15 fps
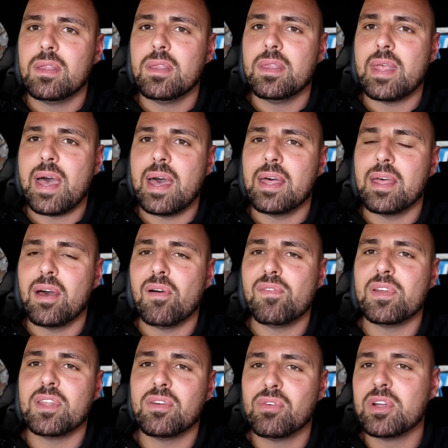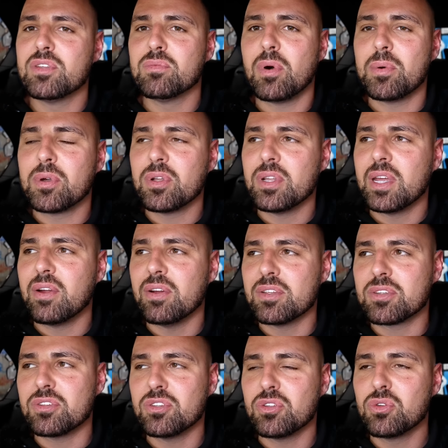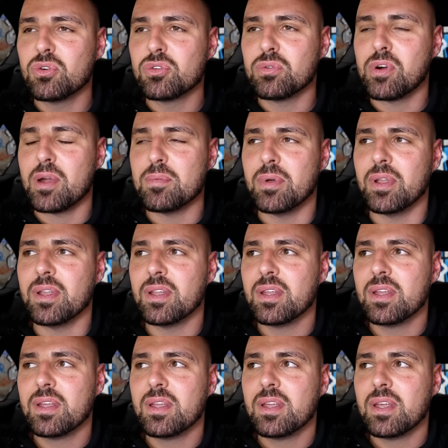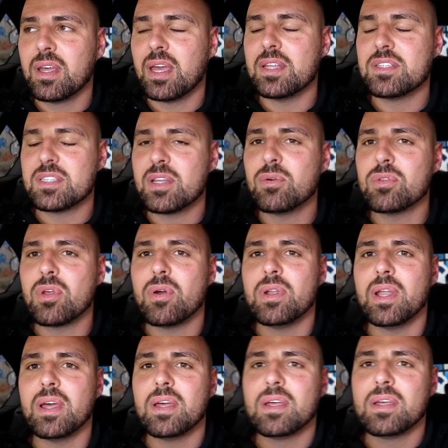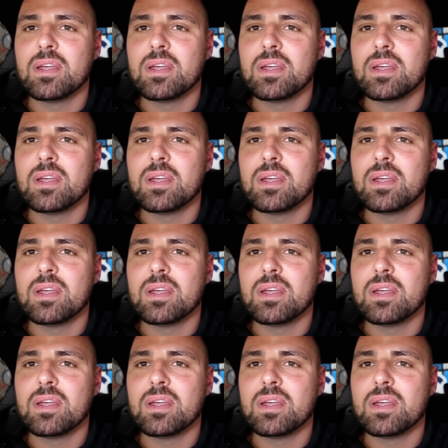Nah, I think the reason why we couldn't hear it is because the doors were open. It's still doing it.